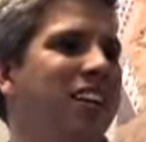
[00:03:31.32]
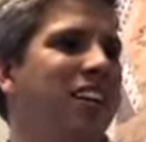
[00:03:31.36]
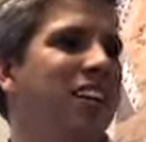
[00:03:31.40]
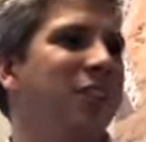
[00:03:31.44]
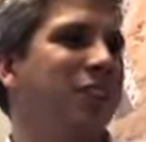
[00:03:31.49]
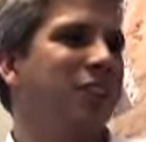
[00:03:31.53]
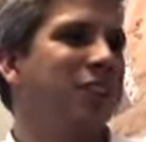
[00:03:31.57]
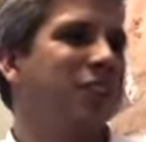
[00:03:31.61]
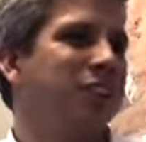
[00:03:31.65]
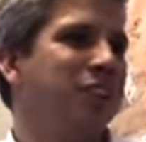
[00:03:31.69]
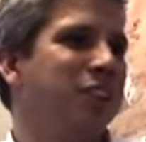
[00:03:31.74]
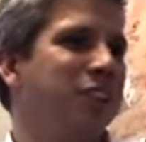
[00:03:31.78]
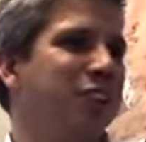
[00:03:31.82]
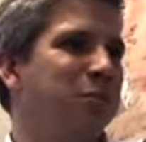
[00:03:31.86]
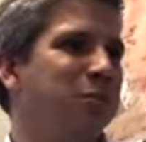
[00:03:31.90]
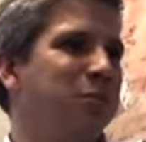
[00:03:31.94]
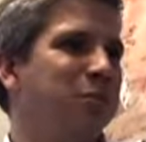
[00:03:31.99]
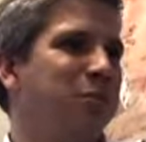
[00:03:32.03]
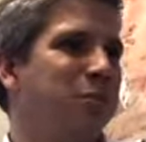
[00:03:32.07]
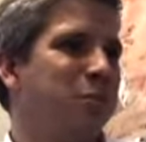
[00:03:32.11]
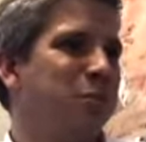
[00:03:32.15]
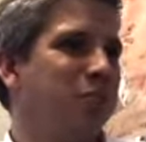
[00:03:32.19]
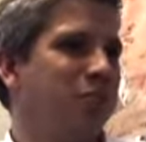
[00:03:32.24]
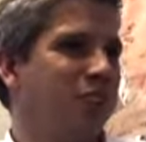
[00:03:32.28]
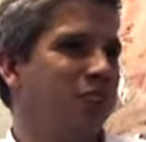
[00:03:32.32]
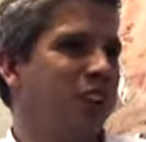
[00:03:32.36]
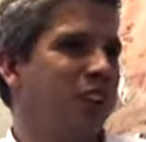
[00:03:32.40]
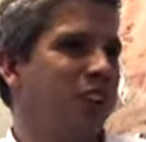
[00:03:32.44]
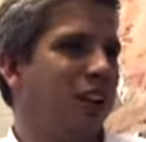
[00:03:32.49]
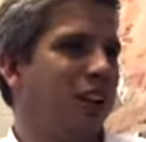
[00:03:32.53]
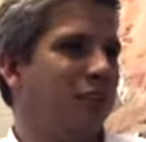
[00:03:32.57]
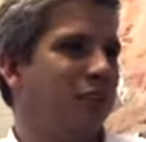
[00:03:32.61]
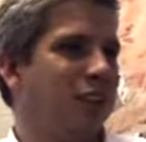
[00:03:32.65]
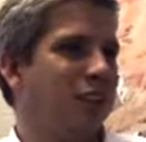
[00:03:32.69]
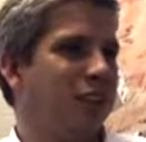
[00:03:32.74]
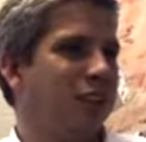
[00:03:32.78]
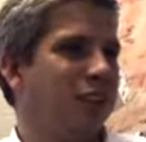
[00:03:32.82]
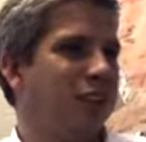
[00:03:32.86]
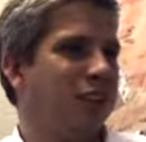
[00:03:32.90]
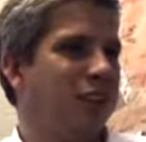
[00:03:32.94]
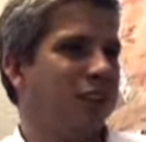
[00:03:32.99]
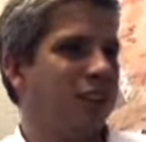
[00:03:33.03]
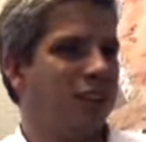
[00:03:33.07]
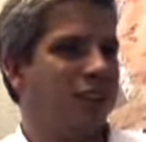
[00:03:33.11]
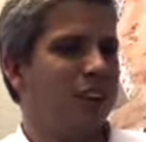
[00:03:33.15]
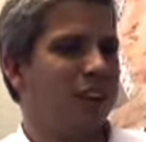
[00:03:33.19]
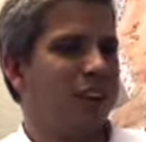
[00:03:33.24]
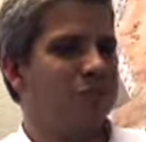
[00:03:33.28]
a difference in people's lives.
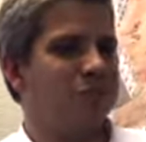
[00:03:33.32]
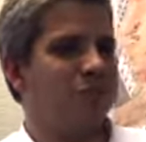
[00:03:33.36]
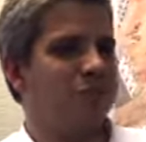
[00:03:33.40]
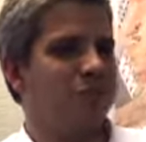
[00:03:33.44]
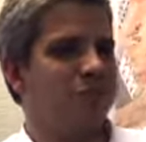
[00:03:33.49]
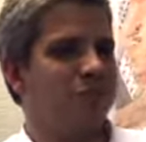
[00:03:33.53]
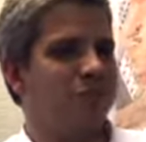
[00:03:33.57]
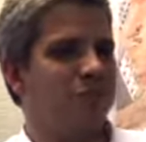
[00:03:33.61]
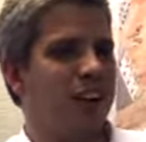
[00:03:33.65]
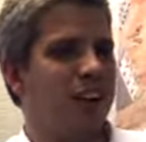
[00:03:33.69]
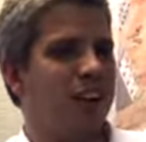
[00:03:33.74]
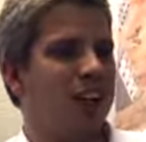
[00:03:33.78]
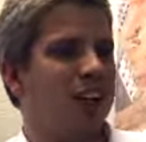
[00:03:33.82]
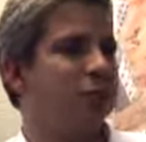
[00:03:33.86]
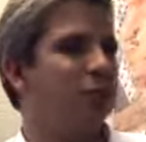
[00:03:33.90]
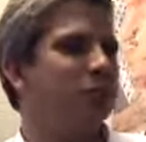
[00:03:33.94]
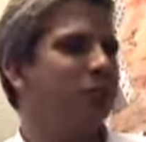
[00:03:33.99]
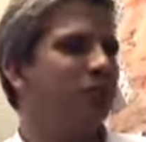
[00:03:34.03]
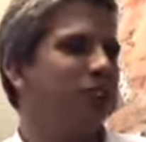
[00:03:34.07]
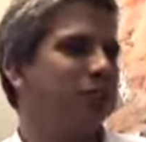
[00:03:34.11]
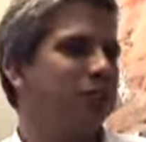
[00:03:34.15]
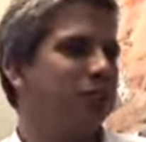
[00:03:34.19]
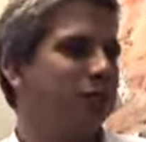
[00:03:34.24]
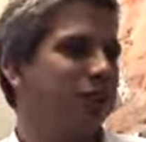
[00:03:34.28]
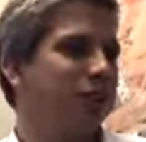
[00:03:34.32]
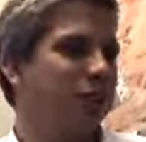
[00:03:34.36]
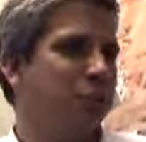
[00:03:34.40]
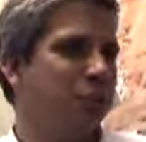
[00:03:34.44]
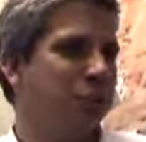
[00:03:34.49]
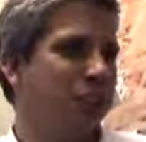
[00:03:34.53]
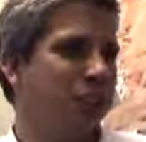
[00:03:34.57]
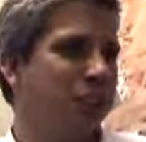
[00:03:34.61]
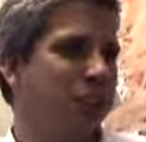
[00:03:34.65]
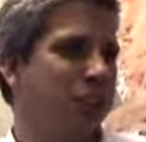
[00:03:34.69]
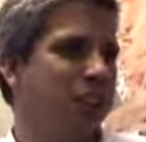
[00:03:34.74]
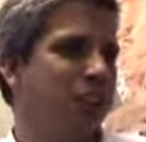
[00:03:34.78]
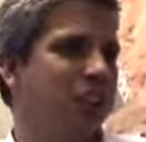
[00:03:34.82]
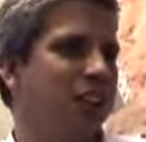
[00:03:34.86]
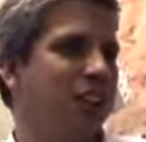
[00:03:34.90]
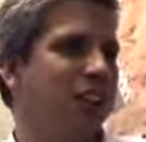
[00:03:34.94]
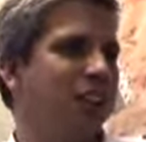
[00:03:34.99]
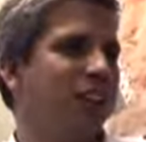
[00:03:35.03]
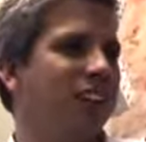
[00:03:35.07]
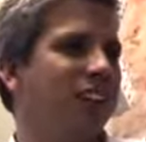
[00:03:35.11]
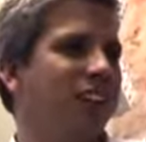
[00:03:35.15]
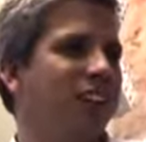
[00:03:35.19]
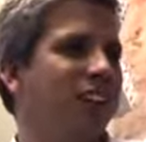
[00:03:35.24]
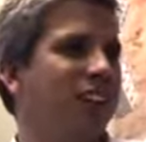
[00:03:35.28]
I specifically believe
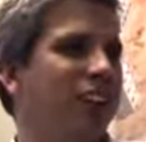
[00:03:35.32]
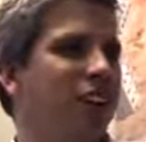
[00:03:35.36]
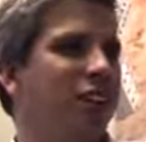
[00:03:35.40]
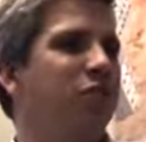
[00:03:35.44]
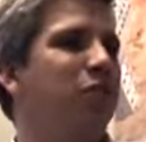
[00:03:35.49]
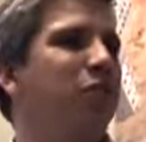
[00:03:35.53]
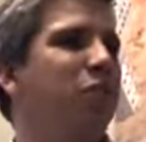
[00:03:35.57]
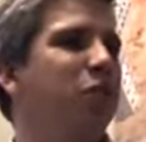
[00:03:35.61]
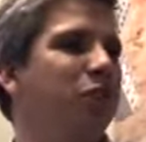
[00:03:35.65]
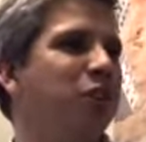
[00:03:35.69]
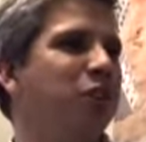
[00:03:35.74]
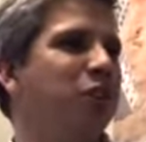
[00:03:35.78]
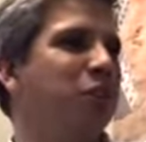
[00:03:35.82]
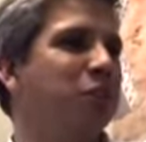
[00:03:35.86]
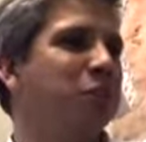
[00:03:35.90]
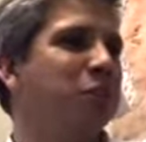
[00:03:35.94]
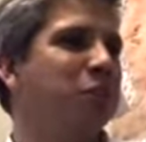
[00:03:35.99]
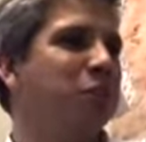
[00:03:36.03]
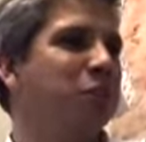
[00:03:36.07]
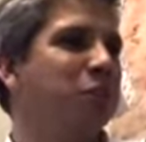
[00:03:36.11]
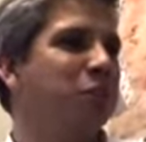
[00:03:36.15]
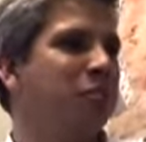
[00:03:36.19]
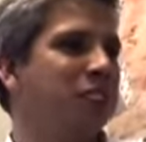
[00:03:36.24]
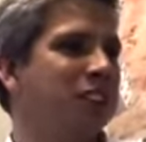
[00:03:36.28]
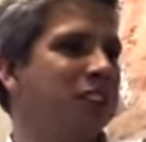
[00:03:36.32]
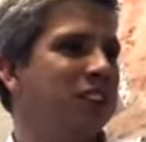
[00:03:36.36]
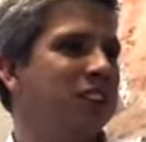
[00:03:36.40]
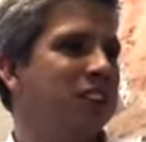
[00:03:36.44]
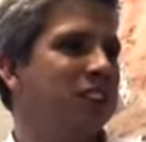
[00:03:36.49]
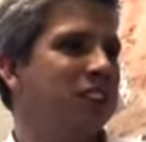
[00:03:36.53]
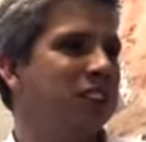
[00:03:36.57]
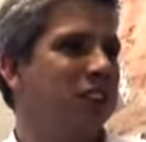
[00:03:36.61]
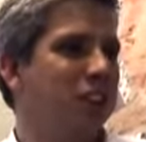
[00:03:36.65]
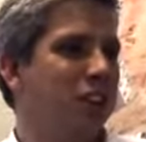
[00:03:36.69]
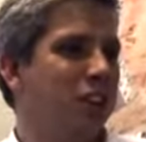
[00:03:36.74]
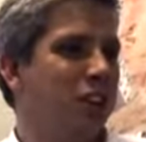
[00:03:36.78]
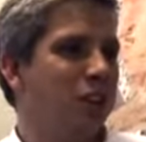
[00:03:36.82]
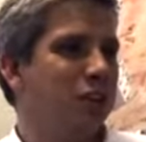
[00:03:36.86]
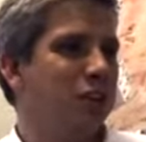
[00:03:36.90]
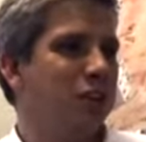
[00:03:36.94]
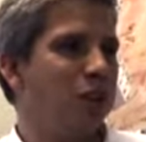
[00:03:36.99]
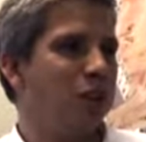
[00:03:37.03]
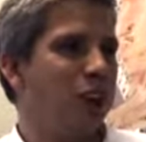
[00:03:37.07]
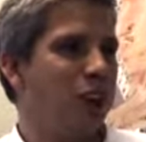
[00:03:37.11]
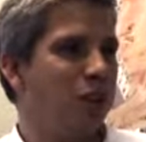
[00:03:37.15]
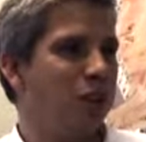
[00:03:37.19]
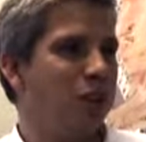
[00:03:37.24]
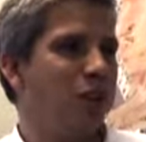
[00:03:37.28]
that if you want to be in business, you
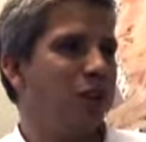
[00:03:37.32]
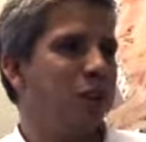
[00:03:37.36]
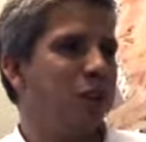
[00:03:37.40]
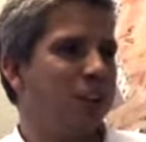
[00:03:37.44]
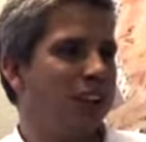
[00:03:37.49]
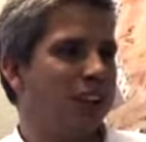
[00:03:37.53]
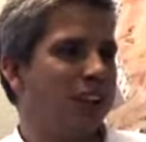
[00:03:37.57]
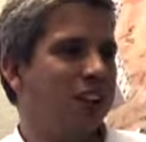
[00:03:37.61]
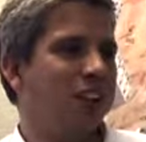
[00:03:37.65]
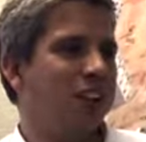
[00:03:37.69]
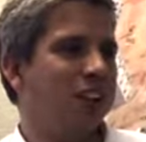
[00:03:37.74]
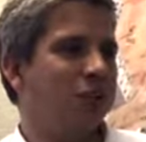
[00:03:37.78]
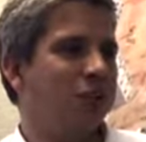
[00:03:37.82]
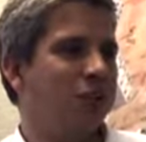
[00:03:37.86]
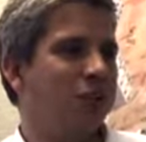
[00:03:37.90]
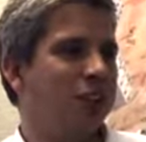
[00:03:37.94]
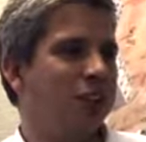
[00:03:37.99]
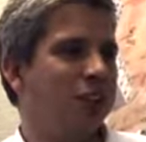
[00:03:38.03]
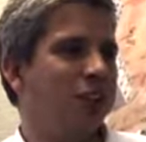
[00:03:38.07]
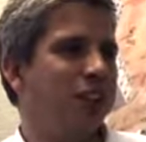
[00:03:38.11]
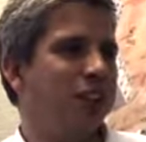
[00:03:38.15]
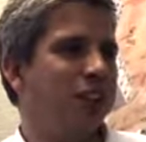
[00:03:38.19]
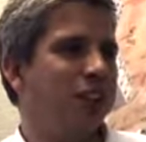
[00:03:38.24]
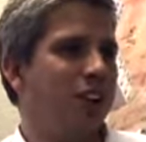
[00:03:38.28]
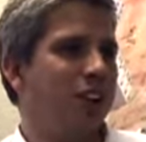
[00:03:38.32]
have to make a difference.